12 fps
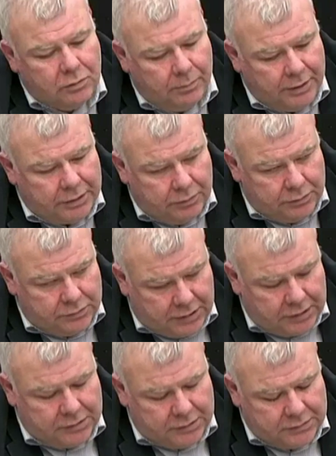by those
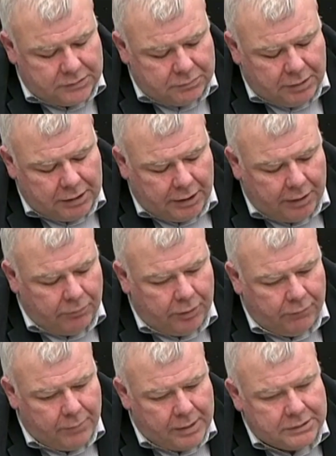scientists as well that I would have
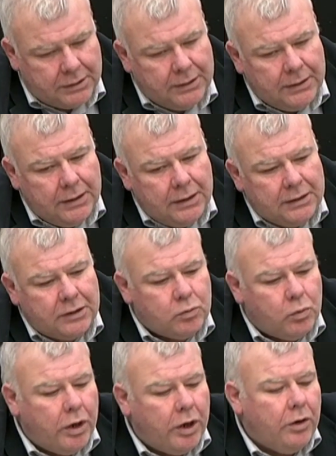met, that
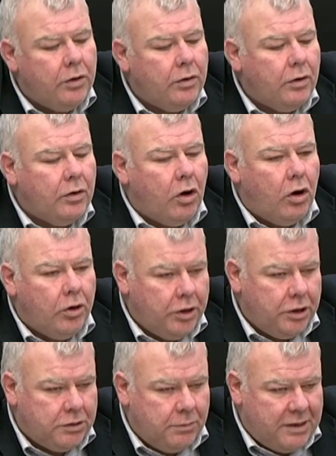where ordinary
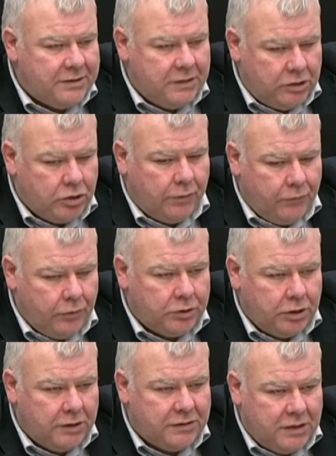domestic turf cutting
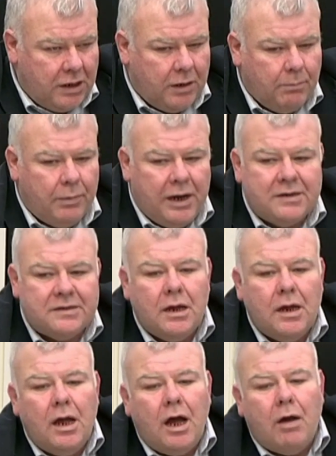has taken place
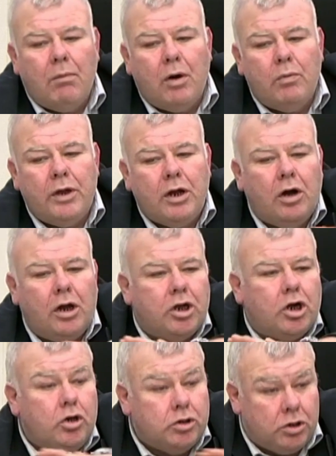and what we call the
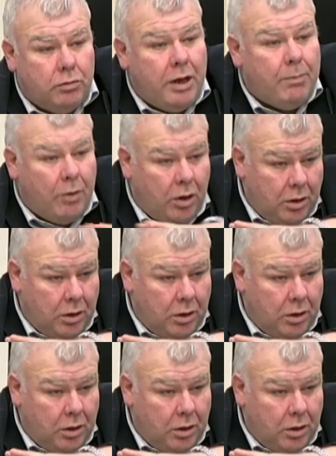cutaway bog,